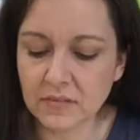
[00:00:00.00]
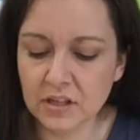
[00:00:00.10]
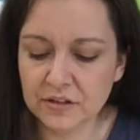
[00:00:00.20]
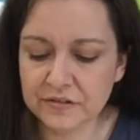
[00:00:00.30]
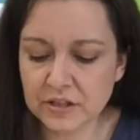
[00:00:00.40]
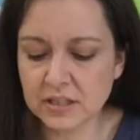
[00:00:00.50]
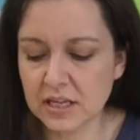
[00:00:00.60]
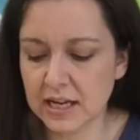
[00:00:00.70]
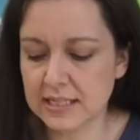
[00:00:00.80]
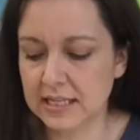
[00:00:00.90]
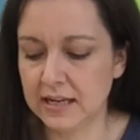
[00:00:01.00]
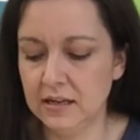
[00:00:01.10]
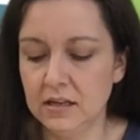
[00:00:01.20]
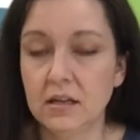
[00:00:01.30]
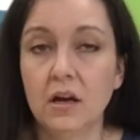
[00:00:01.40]
The first thing I did
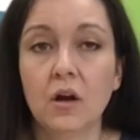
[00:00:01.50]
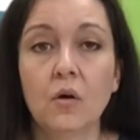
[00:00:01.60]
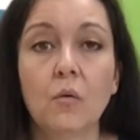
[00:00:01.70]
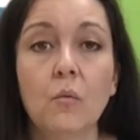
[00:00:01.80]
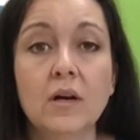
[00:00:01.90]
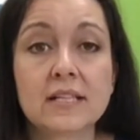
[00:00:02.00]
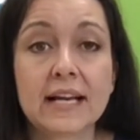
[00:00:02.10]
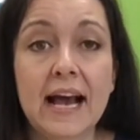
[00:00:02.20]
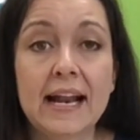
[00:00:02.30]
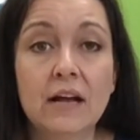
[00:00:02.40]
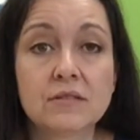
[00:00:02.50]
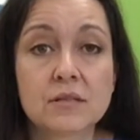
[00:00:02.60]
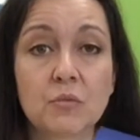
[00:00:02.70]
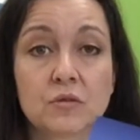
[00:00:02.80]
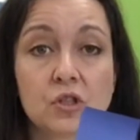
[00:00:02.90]
was I cut out
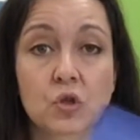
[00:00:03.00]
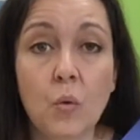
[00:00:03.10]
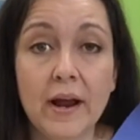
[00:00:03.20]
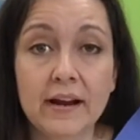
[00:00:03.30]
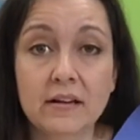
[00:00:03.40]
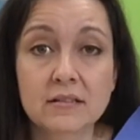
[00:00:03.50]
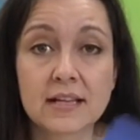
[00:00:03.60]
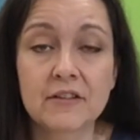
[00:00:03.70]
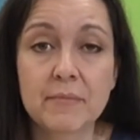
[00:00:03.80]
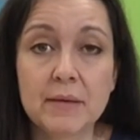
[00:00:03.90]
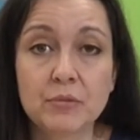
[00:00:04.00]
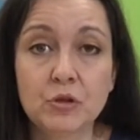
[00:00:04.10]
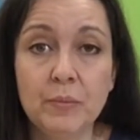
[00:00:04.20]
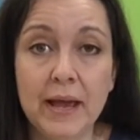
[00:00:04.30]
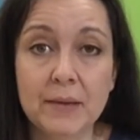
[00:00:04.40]
some squares out of my
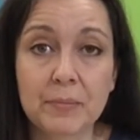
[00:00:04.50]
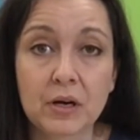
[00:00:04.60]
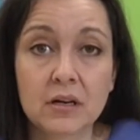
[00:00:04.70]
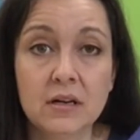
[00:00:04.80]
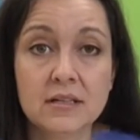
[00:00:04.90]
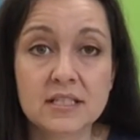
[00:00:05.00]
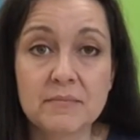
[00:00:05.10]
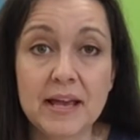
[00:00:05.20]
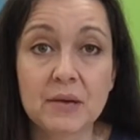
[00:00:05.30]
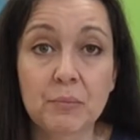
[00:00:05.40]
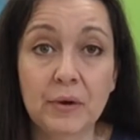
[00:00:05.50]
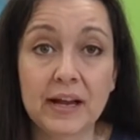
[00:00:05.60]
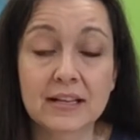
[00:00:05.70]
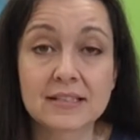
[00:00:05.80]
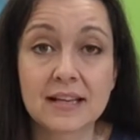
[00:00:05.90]
blue paper to make
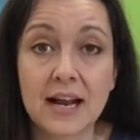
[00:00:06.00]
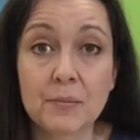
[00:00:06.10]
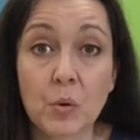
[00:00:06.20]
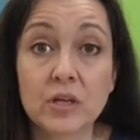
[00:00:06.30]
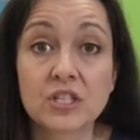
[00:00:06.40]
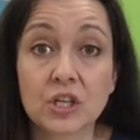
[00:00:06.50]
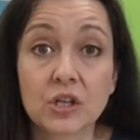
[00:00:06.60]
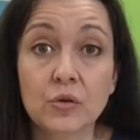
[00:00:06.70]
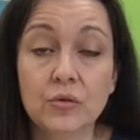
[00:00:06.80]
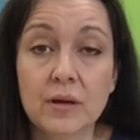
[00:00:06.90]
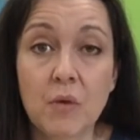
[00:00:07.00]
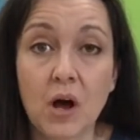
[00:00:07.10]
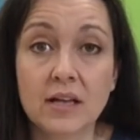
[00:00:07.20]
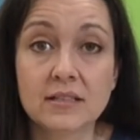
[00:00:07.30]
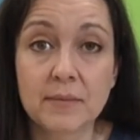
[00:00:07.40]
bricks, and I'm going to glue them
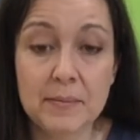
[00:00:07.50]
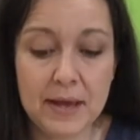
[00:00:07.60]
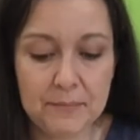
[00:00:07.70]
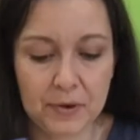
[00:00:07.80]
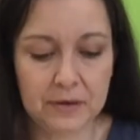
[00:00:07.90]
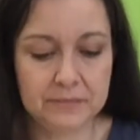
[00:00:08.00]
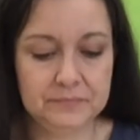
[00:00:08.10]
onto my paper.